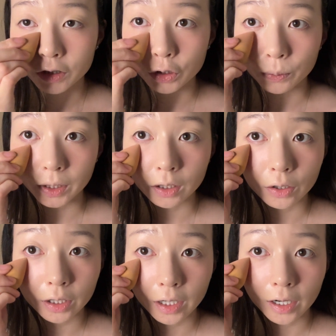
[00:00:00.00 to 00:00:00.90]
a dewy
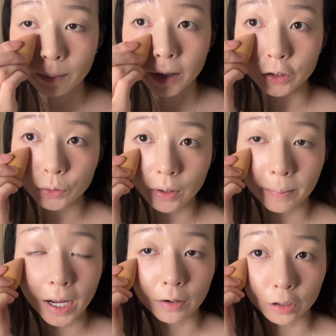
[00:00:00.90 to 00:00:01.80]
look compared to a
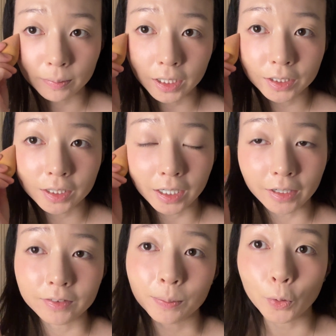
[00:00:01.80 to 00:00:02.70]
powder blush that
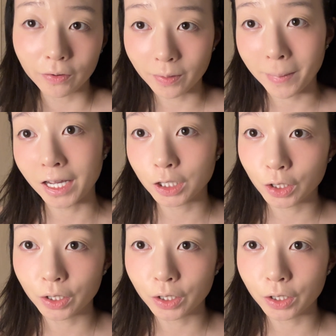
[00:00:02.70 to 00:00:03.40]
gives more of a matte